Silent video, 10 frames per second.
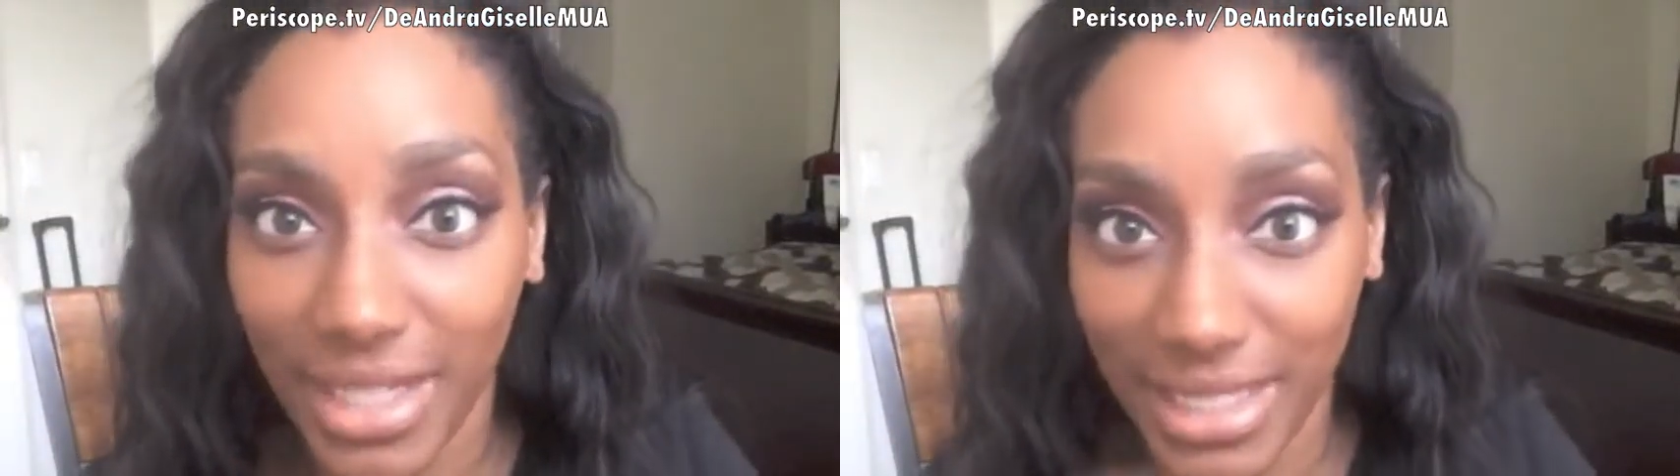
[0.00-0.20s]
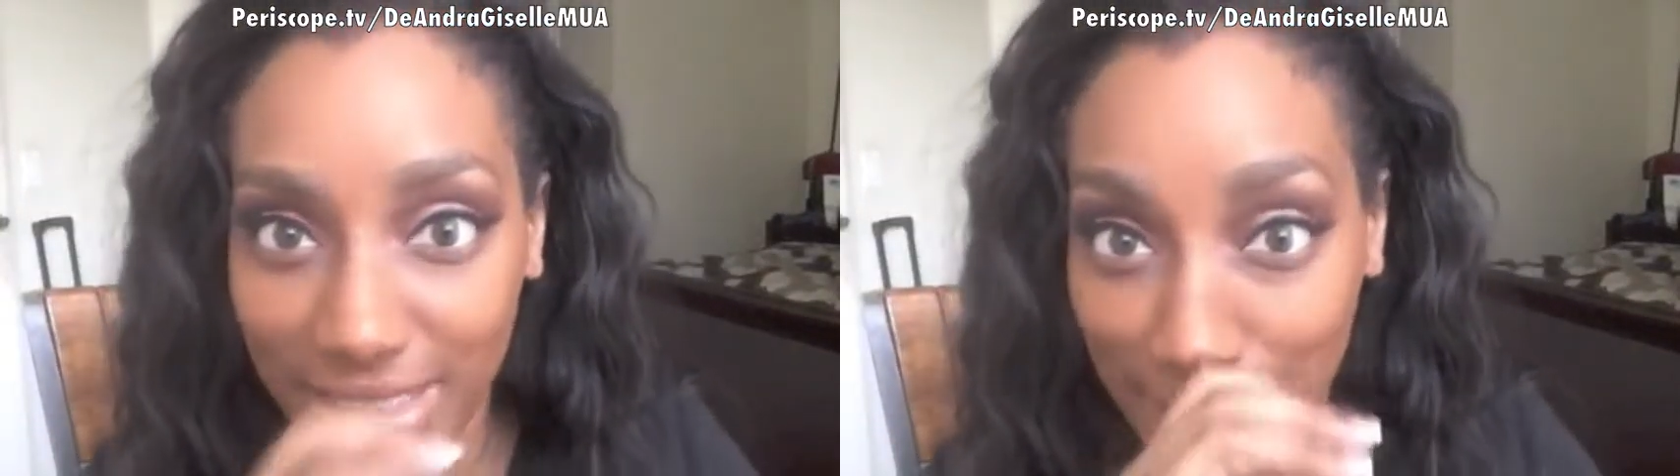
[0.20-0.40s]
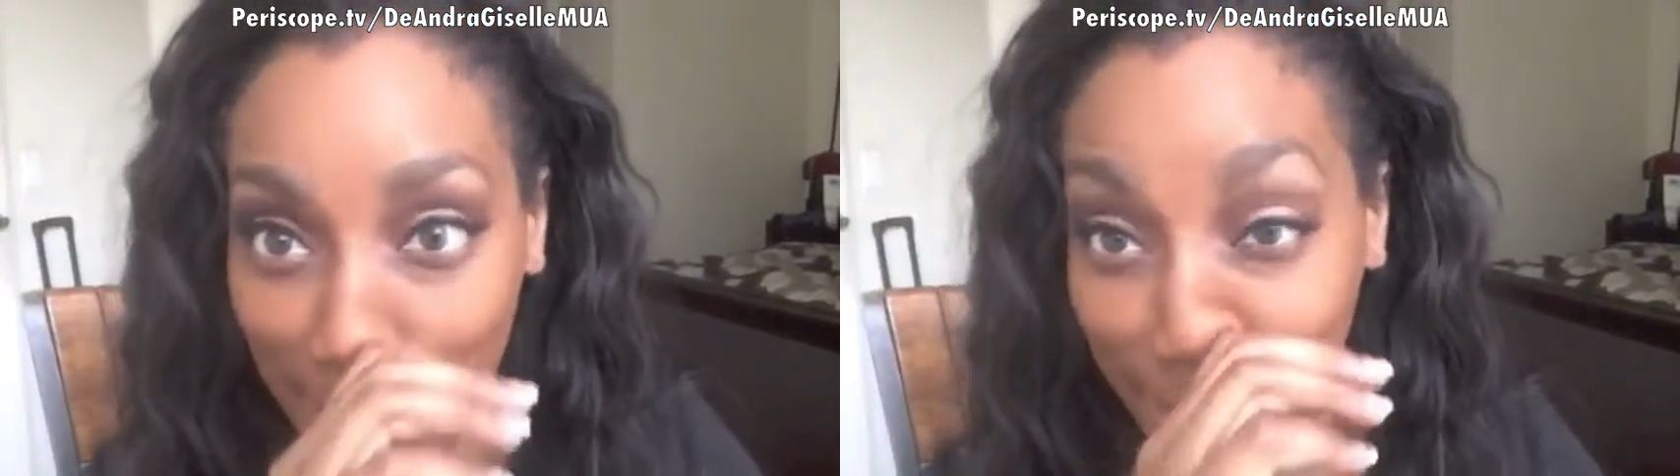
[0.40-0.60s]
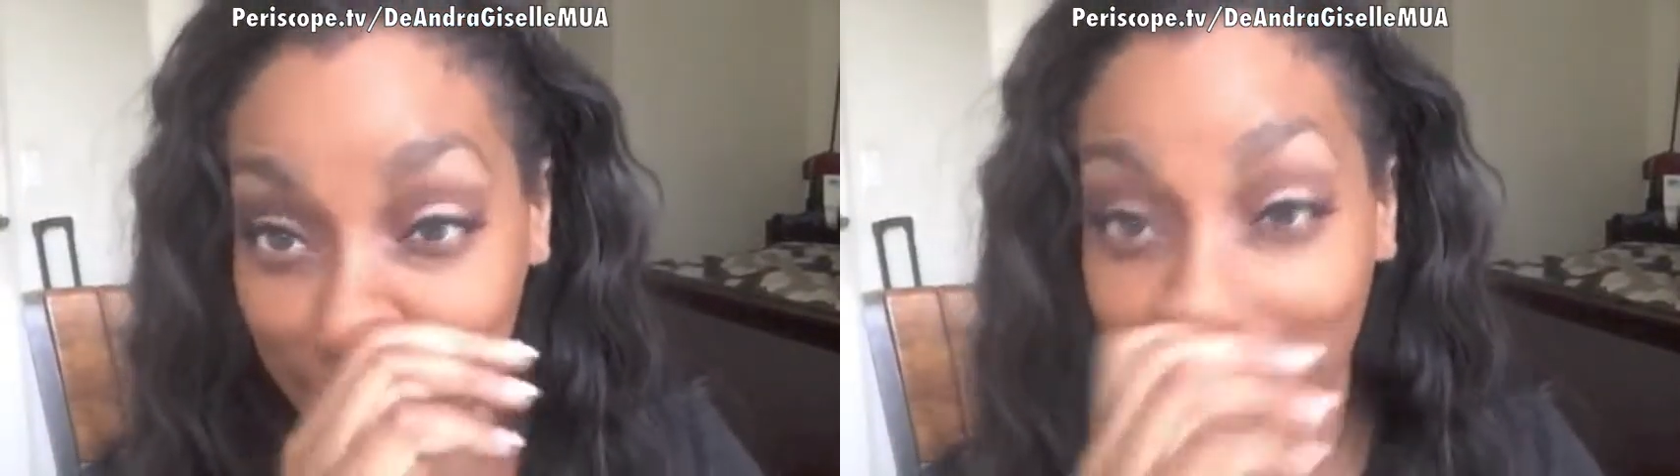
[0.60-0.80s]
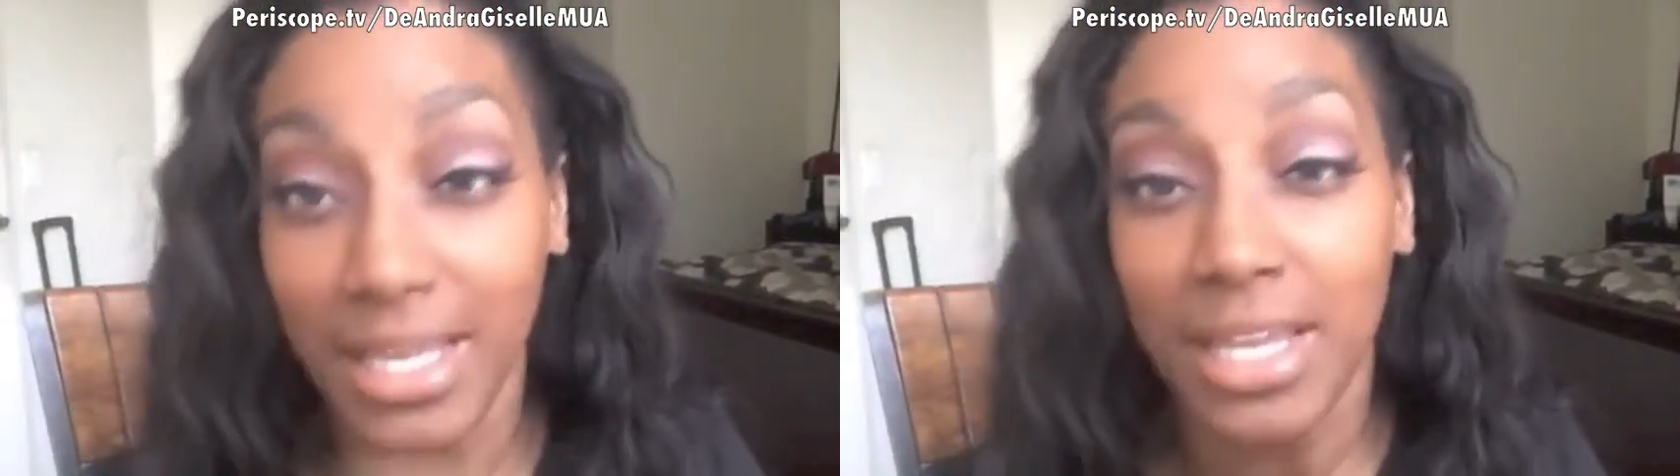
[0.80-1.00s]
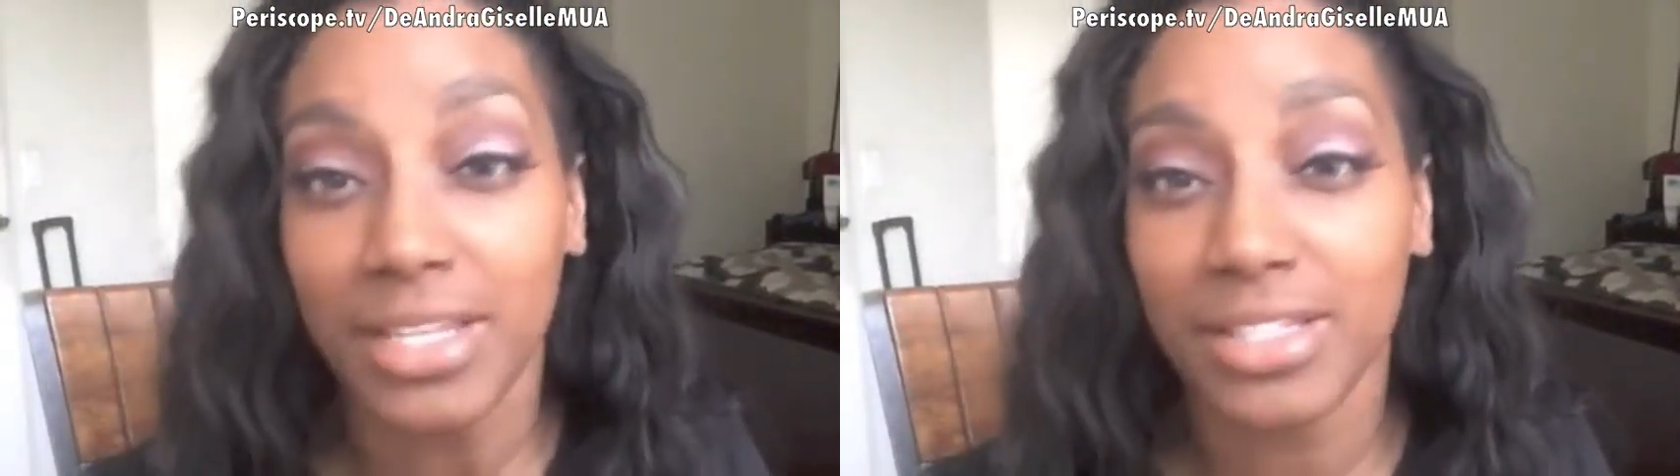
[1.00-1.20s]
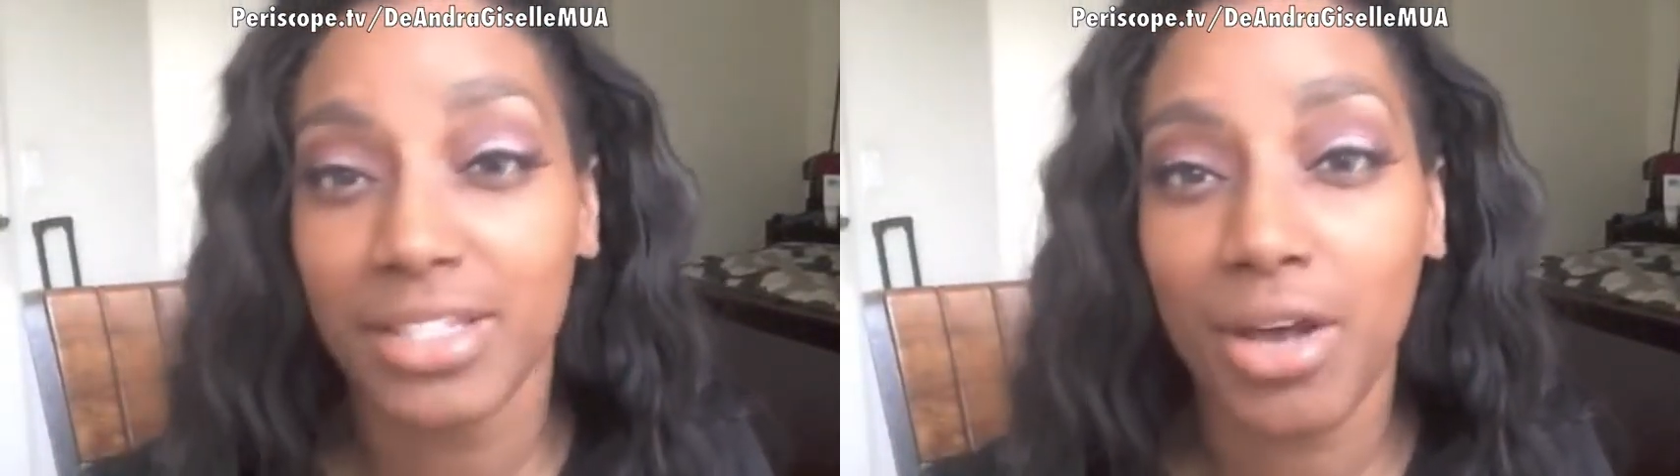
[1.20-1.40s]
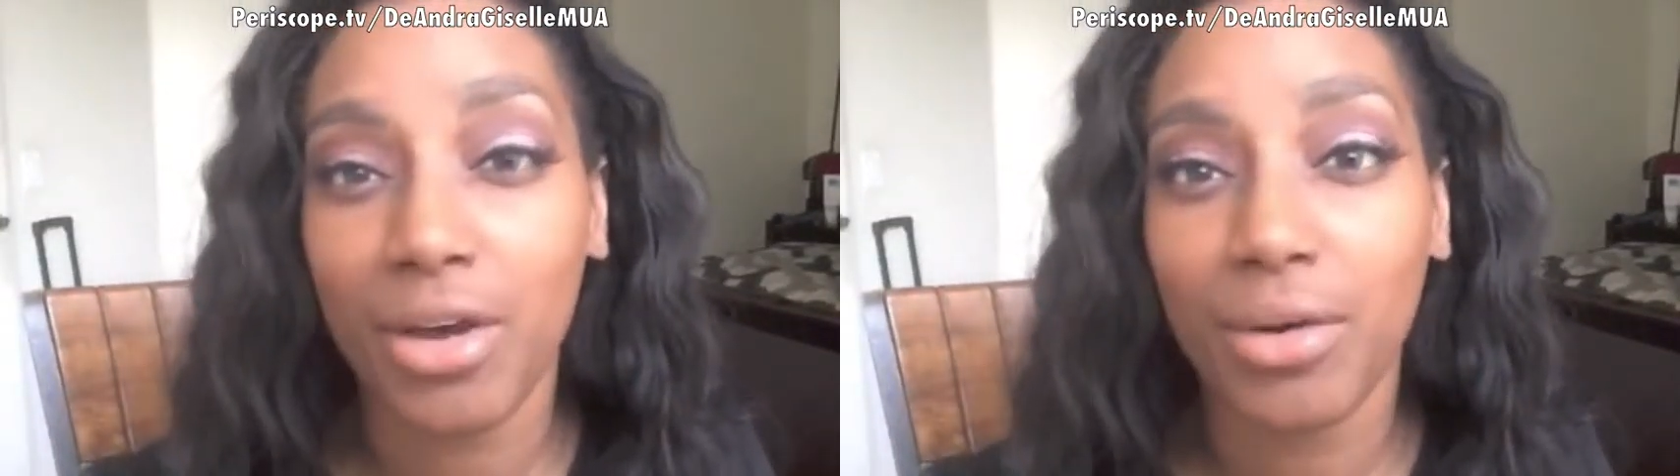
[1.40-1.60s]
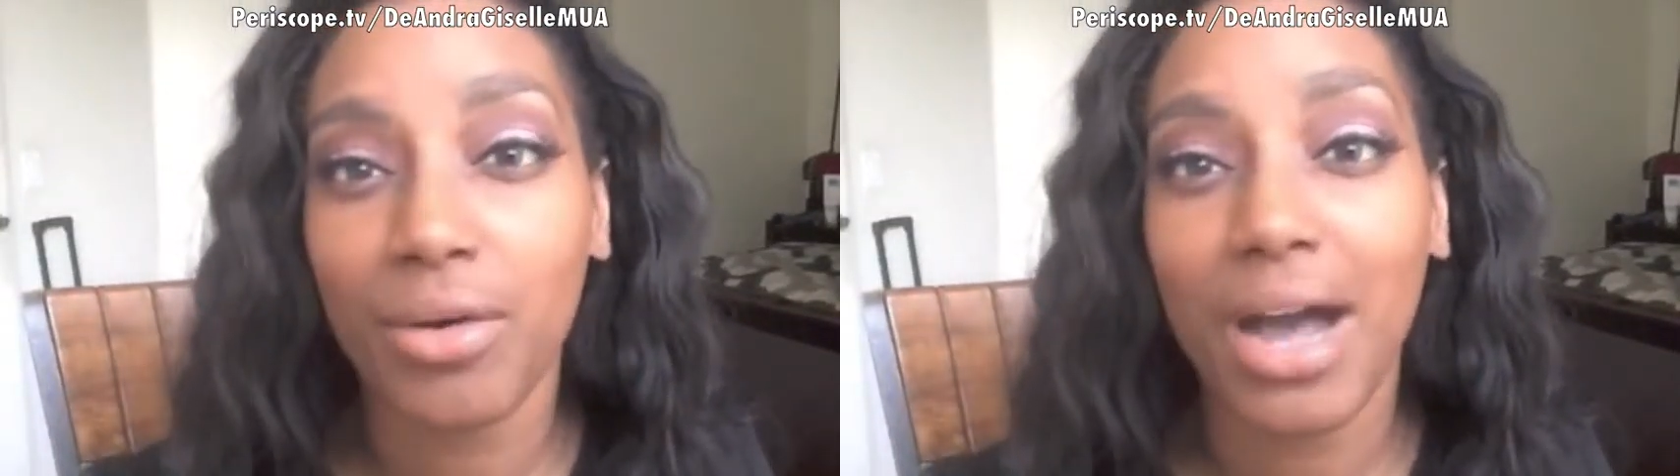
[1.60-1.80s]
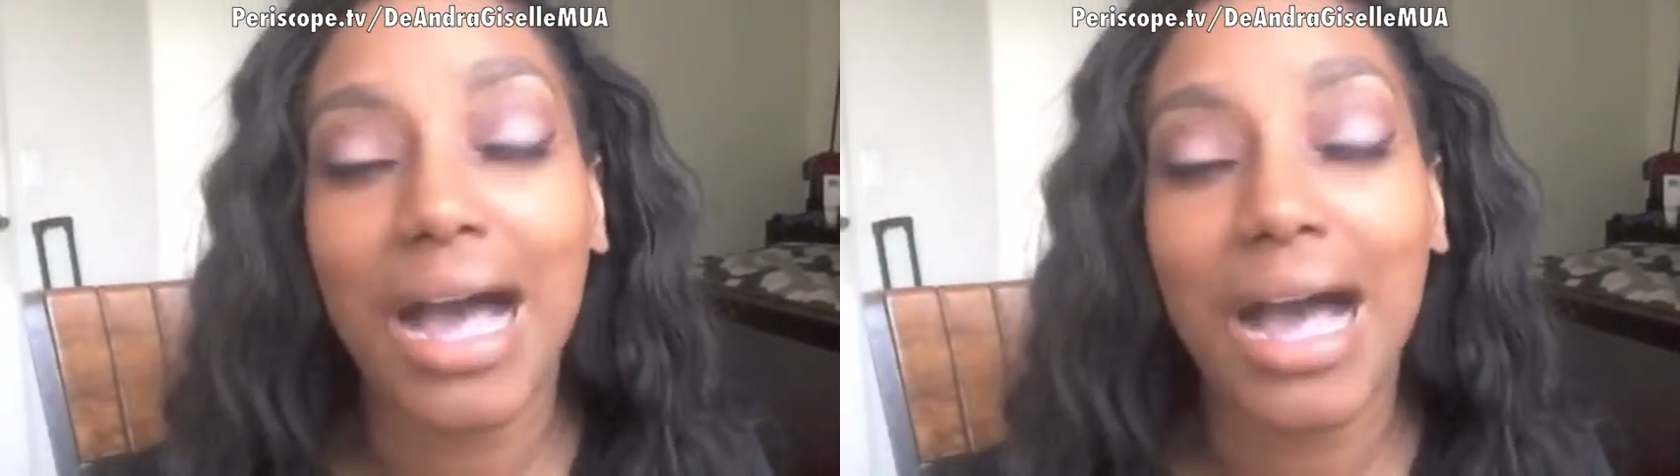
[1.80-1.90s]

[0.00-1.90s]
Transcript: Exactly. So